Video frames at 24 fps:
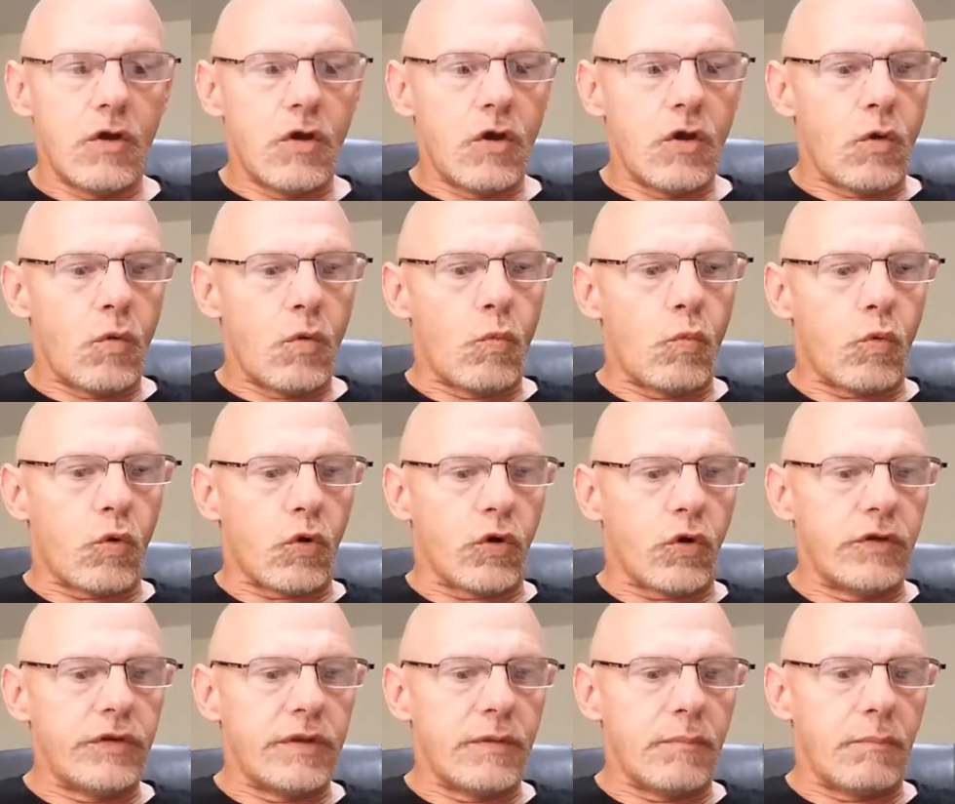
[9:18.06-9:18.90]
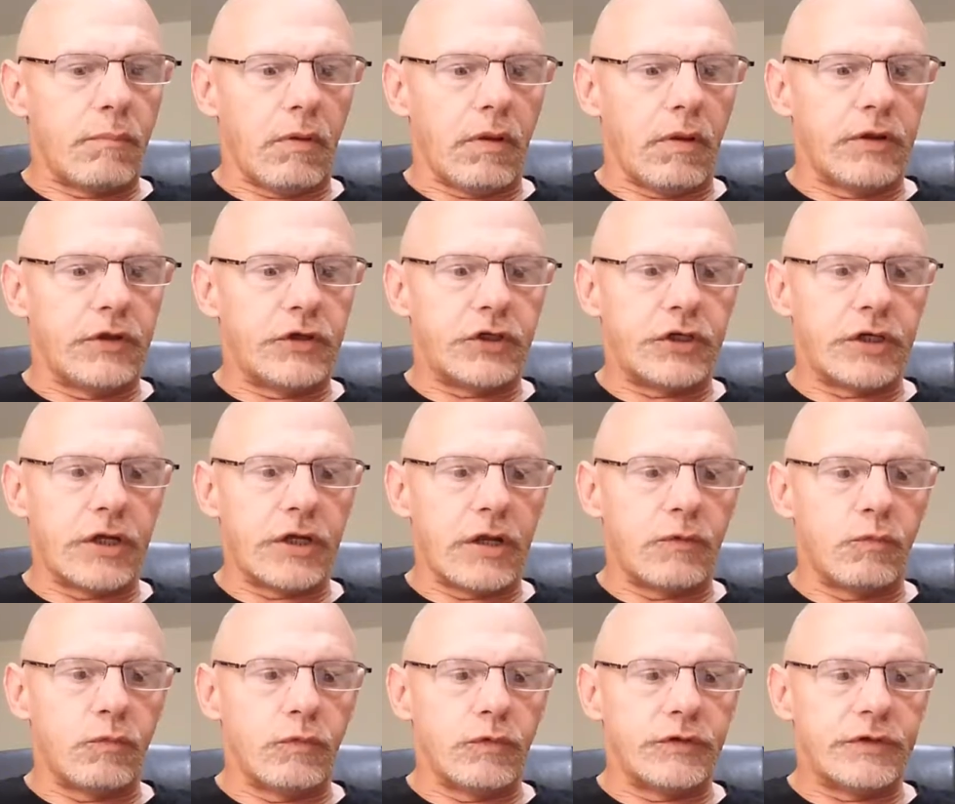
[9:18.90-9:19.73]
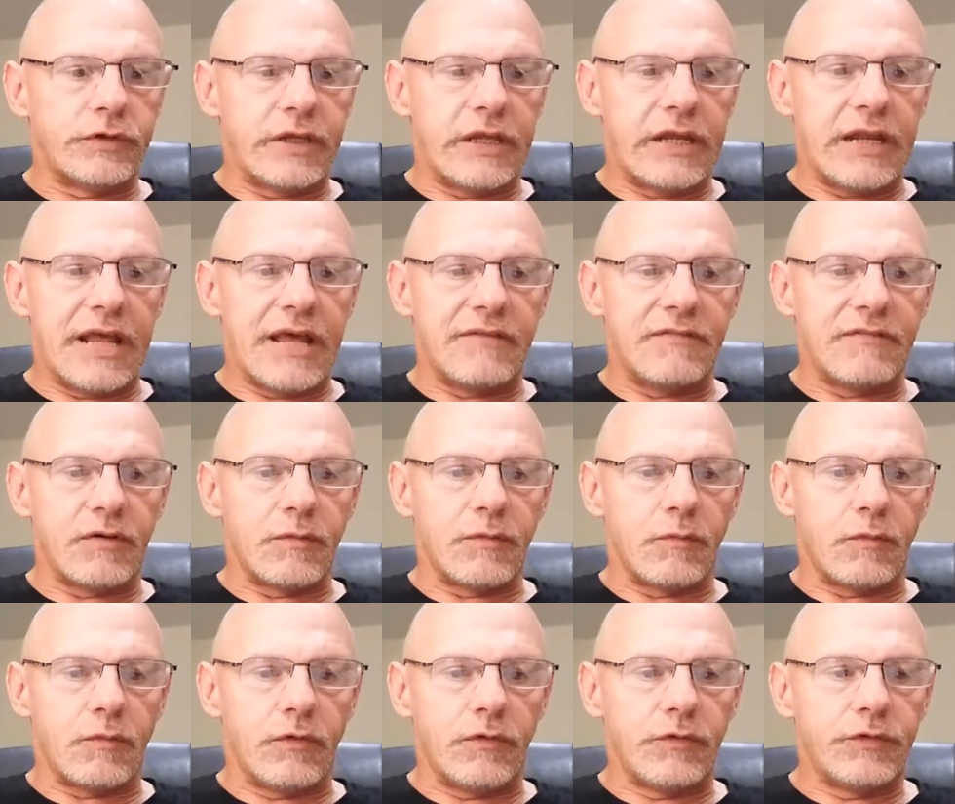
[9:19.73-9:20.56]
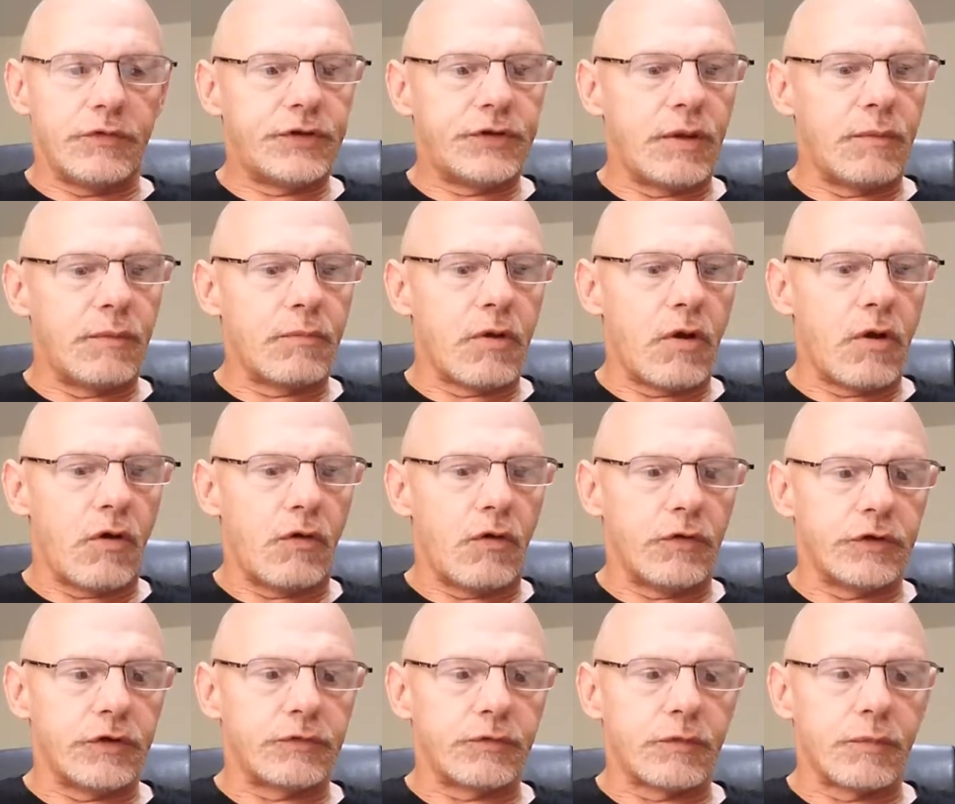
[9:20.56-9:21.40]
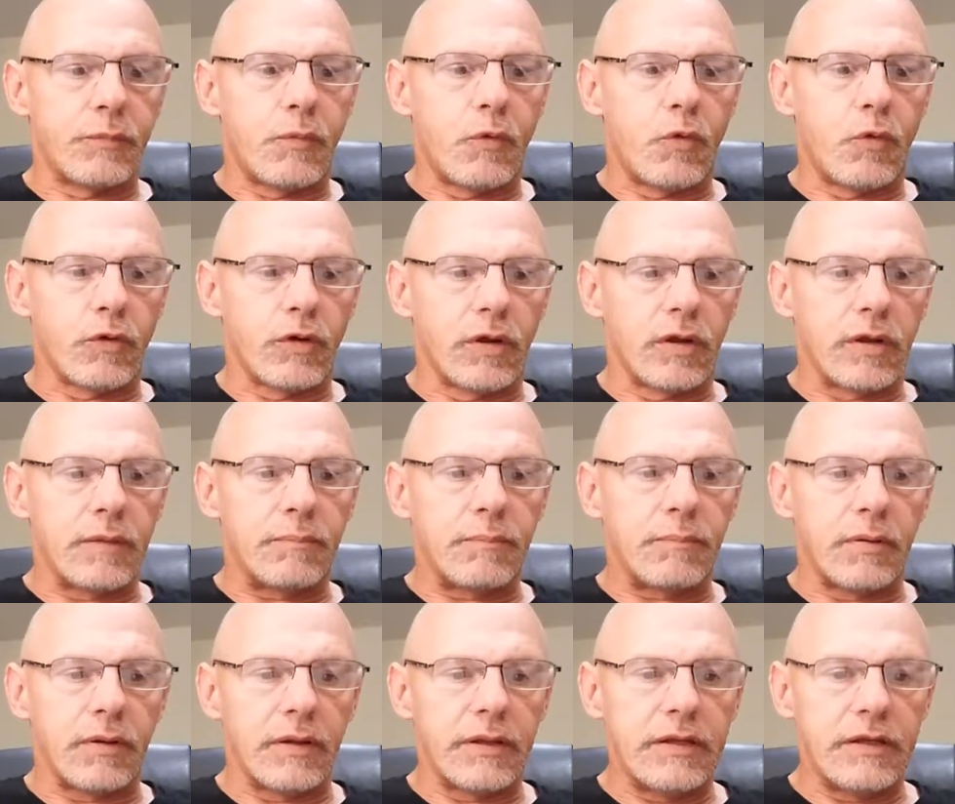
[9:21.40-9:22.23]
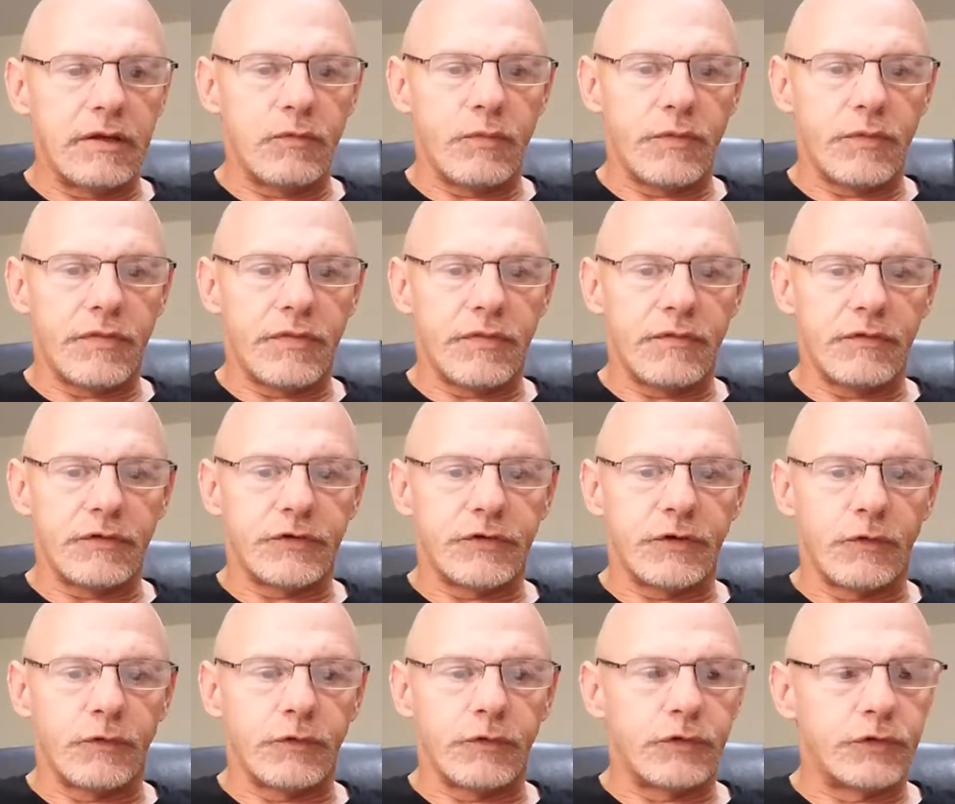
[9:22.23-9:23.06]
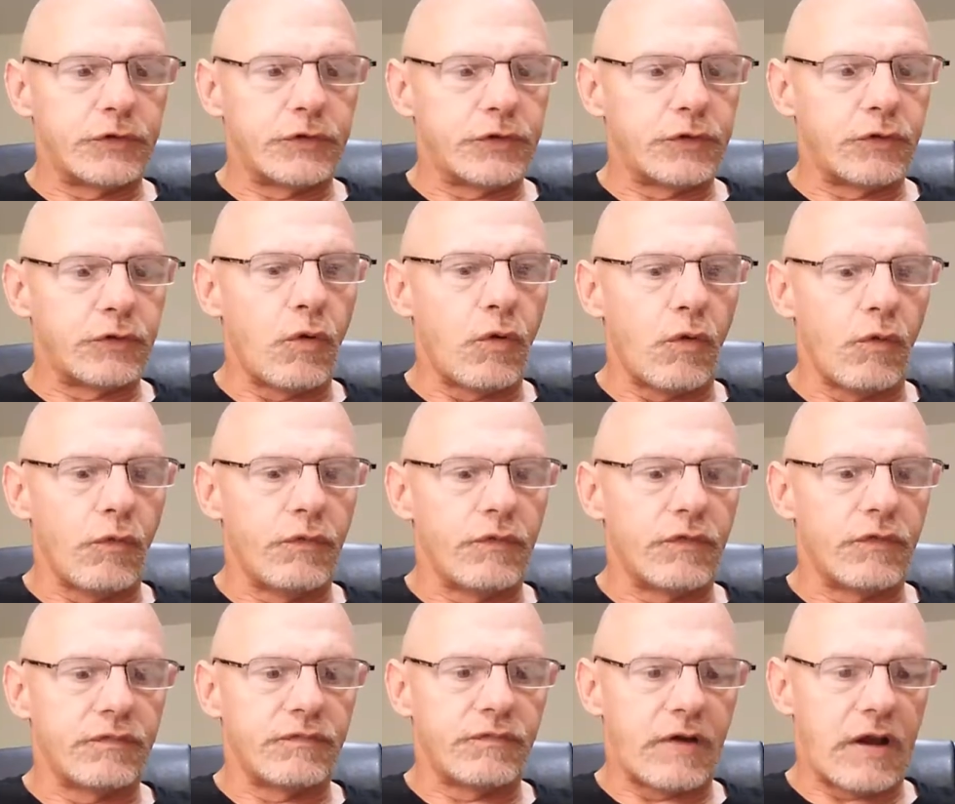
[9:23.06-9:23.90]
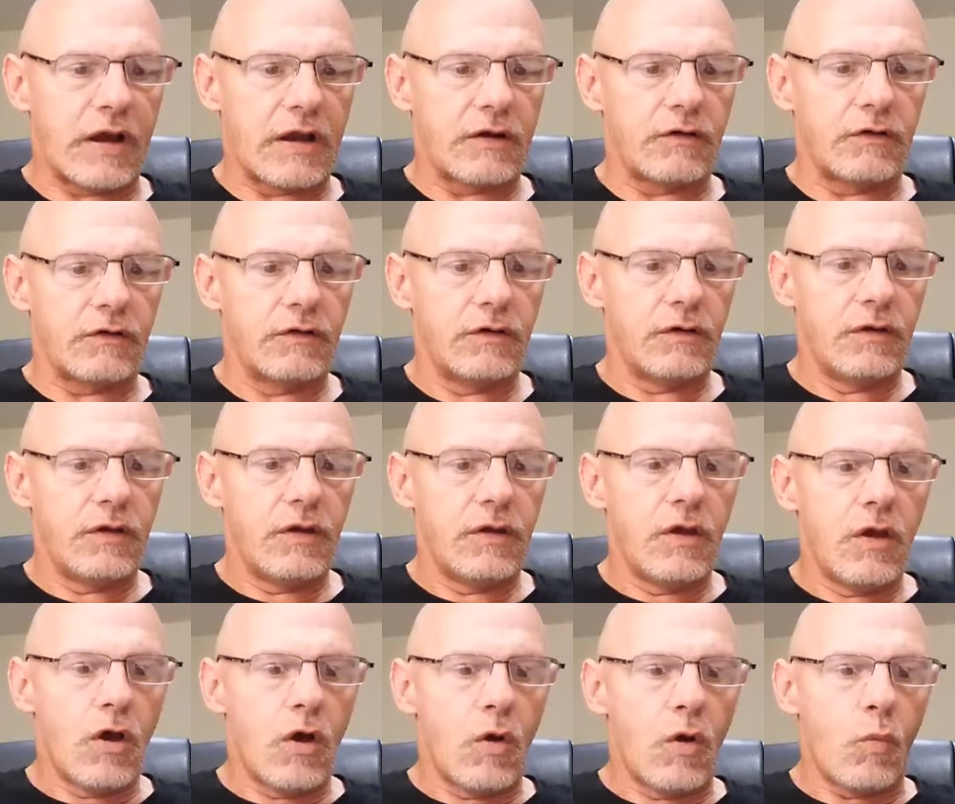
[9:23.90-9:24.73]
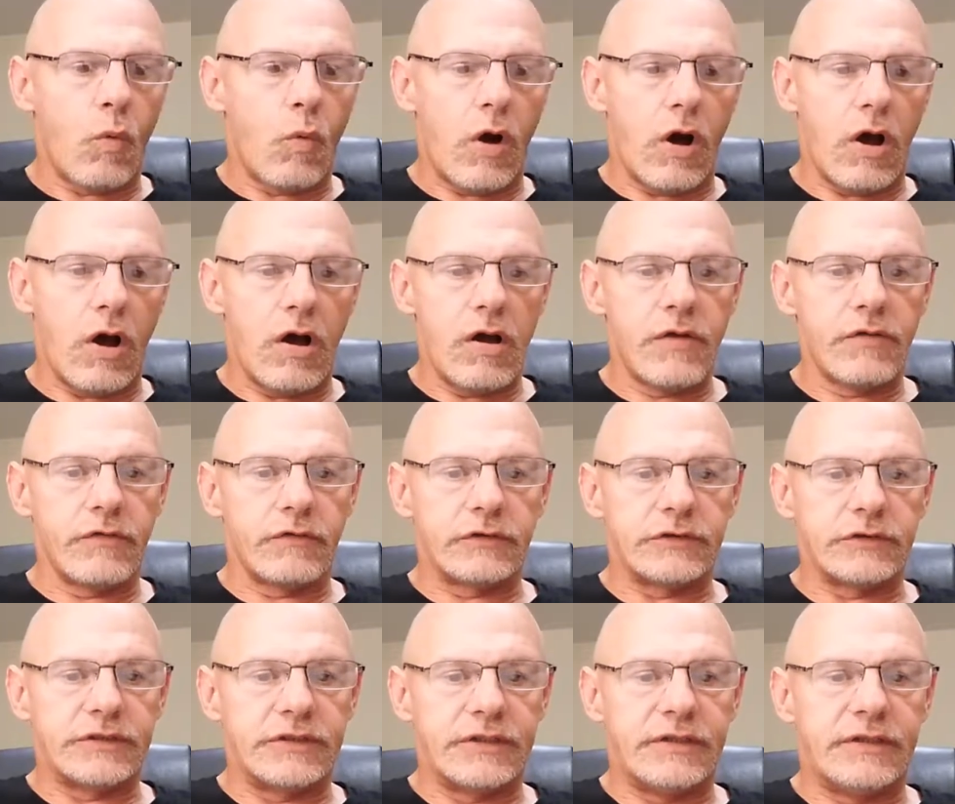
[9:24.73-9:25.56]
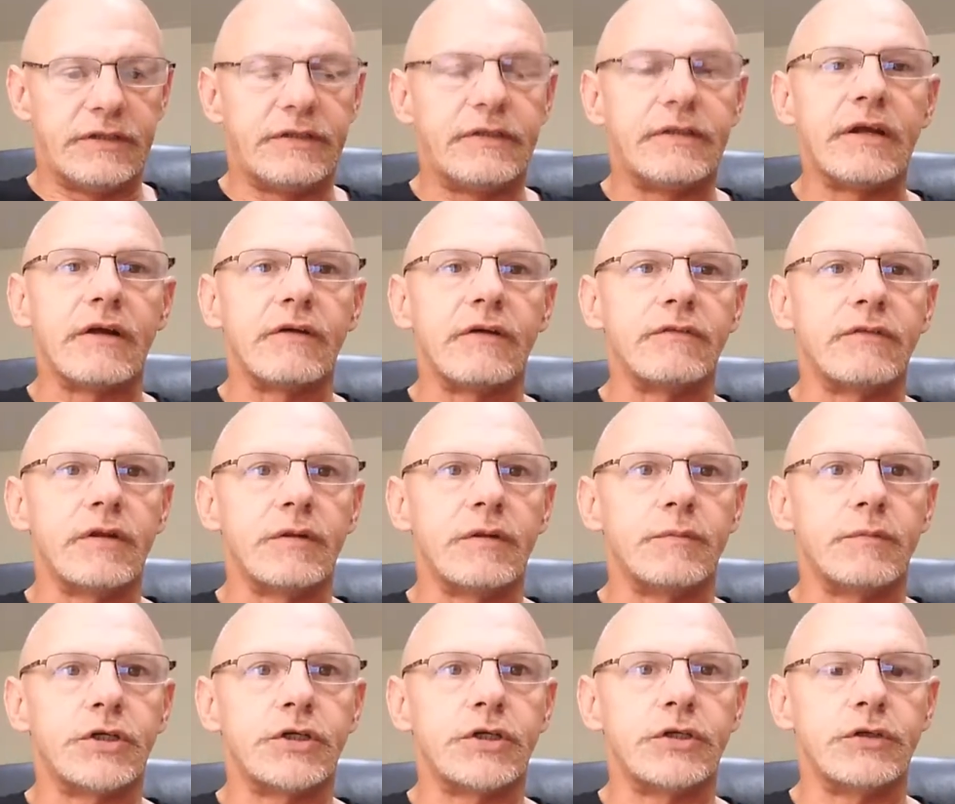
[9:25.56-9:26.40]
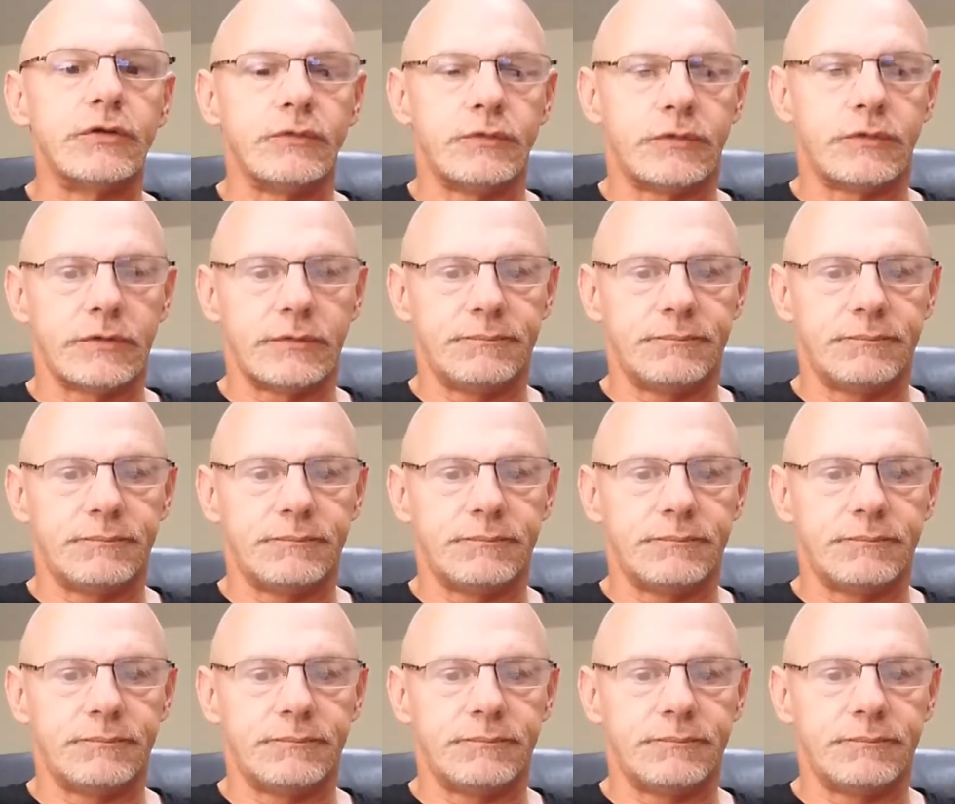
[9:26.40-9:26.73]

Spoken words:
Worried that bloodshed was inevitable, some colonists reportedly pleaded with the soldiers to hold their fire, while others dared them to shoot.